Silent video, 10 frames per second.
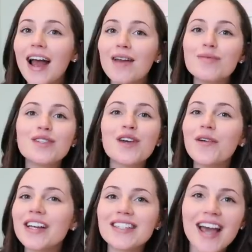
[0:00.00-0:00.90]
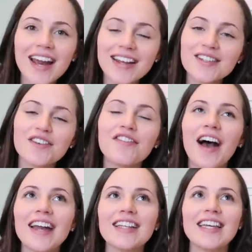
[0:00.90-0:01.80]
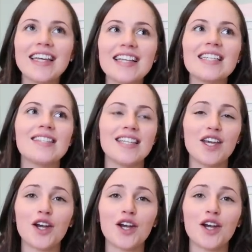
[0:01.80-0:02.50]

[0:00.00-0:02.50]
I'm so excited to finally get to see